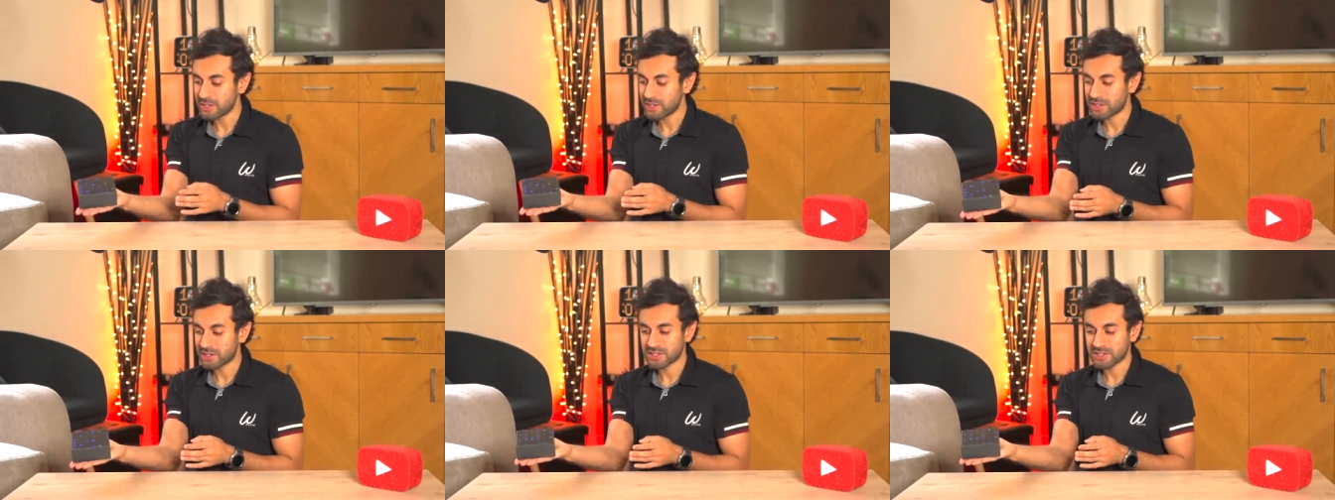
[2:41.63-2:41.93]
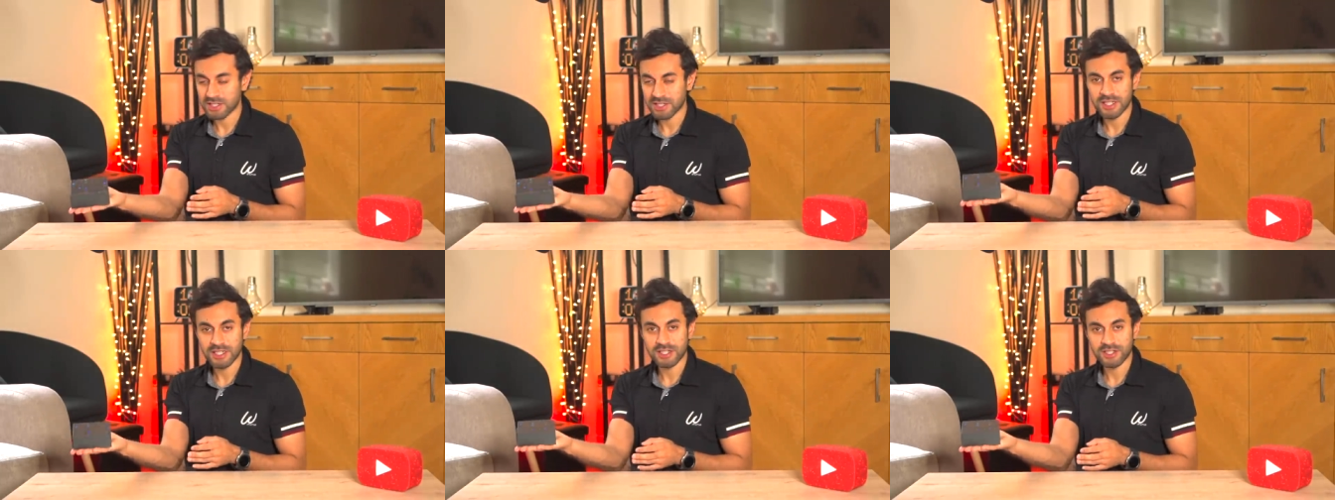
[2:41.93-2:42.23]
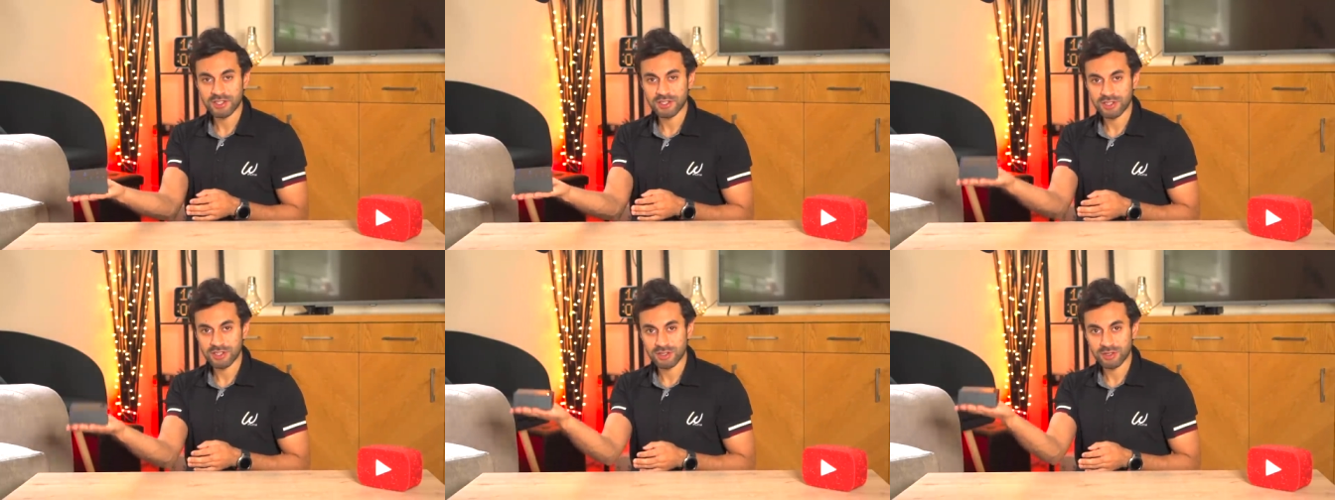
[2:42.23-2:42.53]
You can see
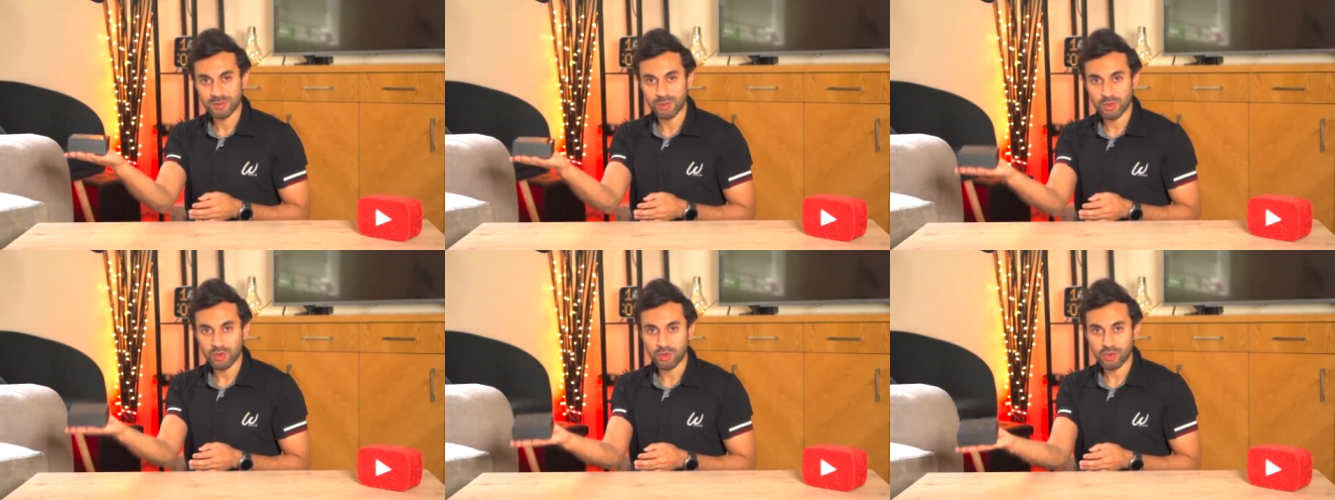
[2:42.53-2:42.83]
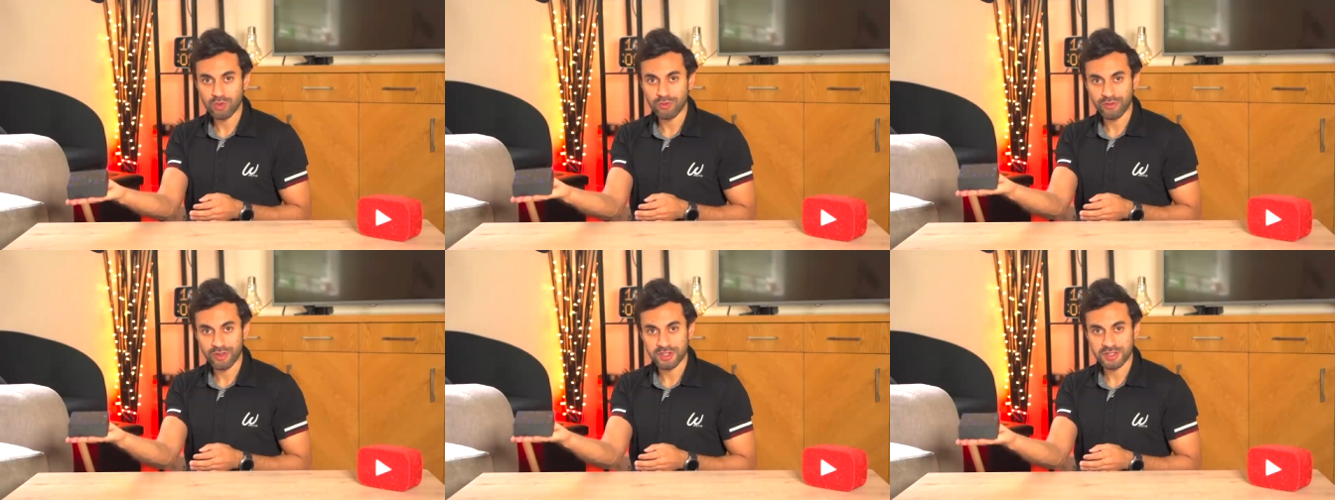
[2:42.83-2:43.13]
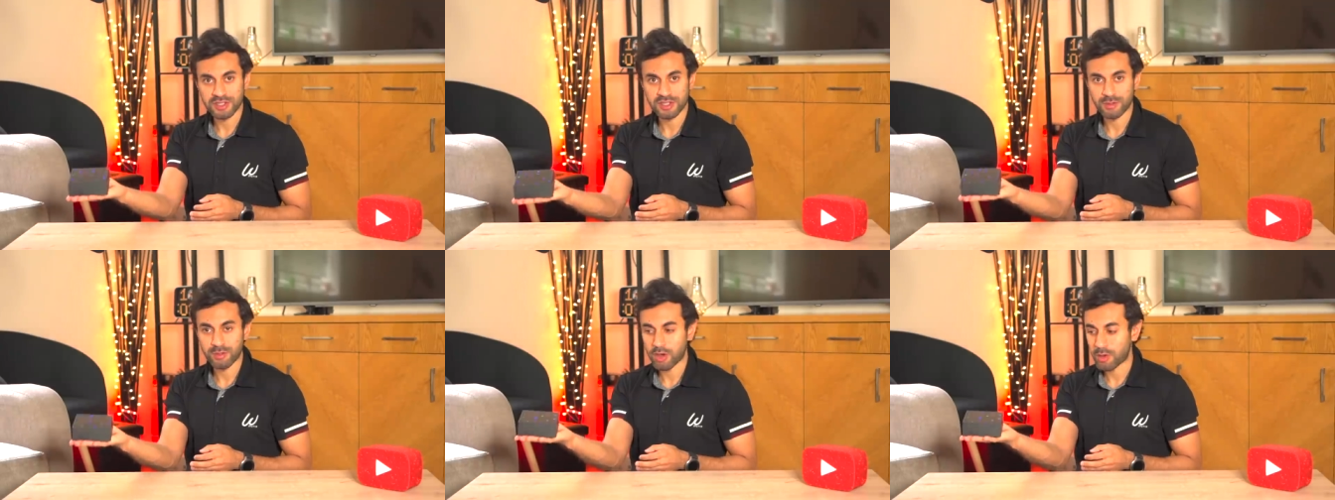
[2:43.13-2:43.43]
it's just small,
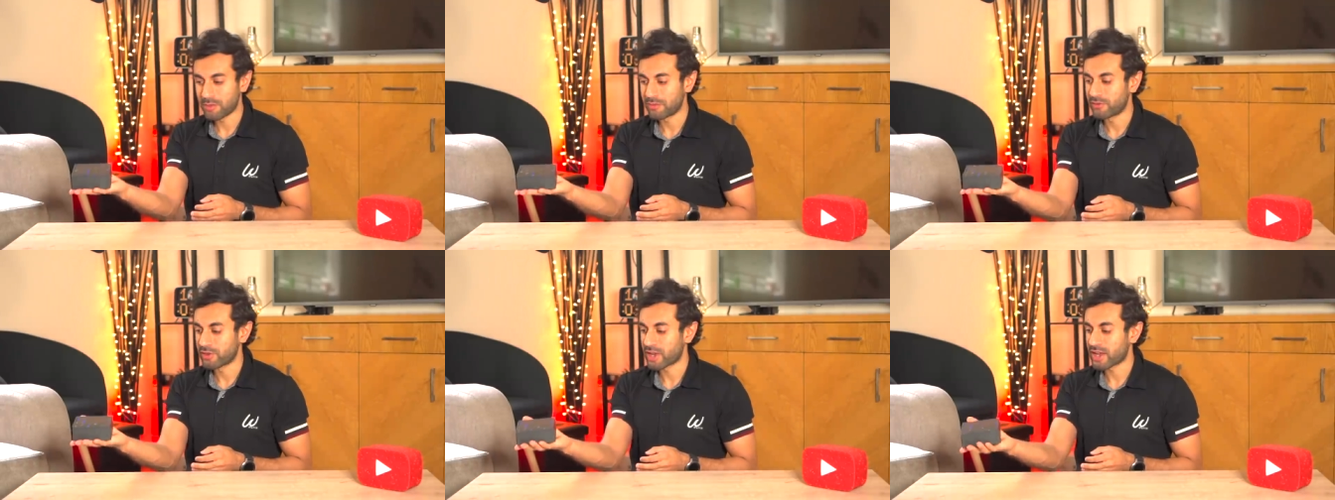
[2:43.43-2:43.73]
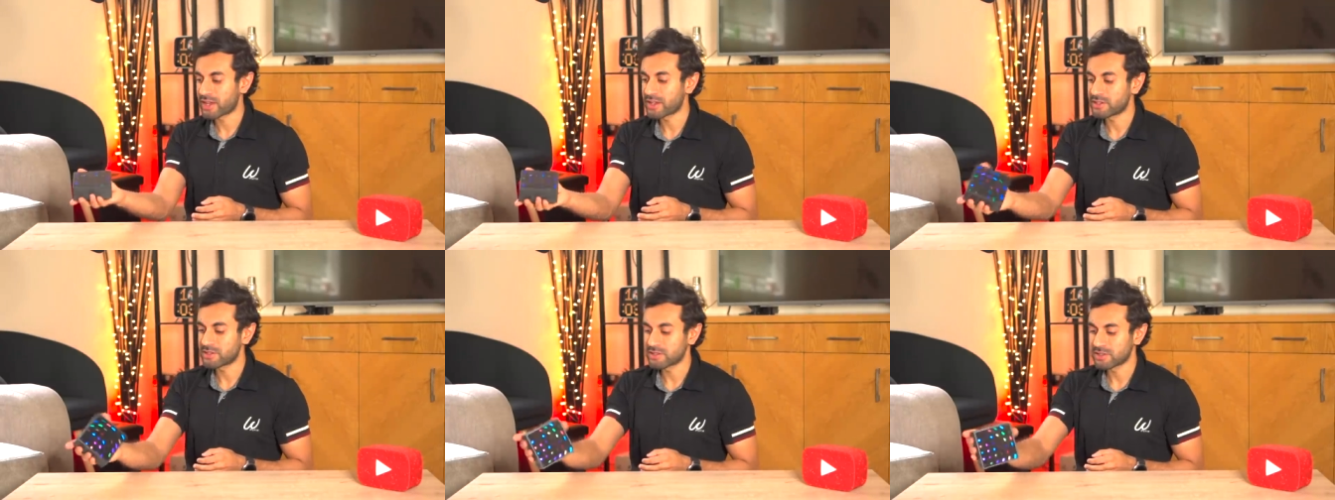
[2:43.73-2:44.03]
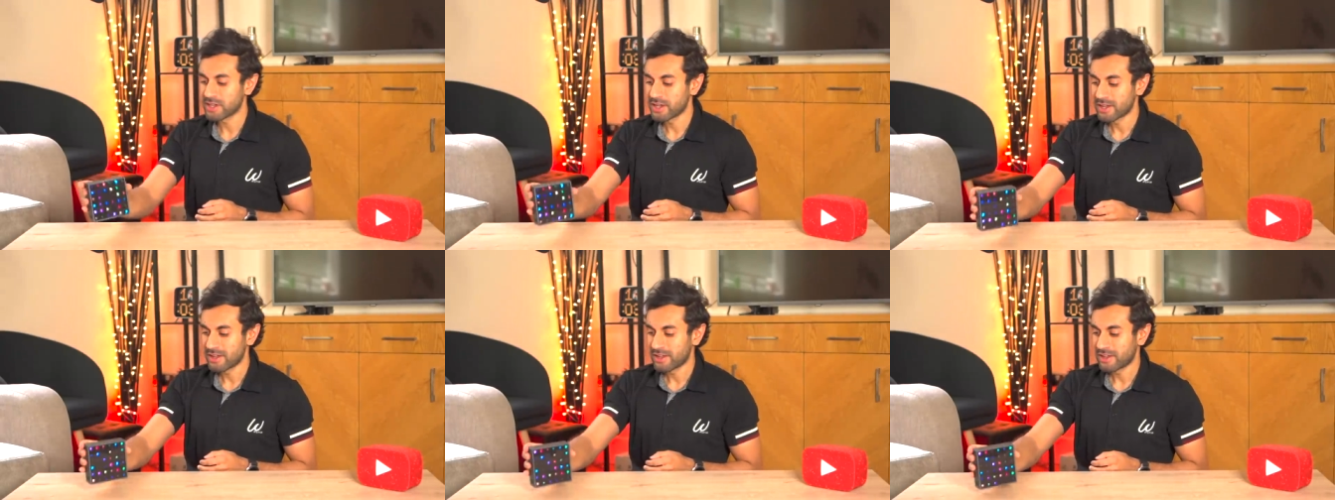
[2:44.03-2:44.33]
fits in the palm of your hands.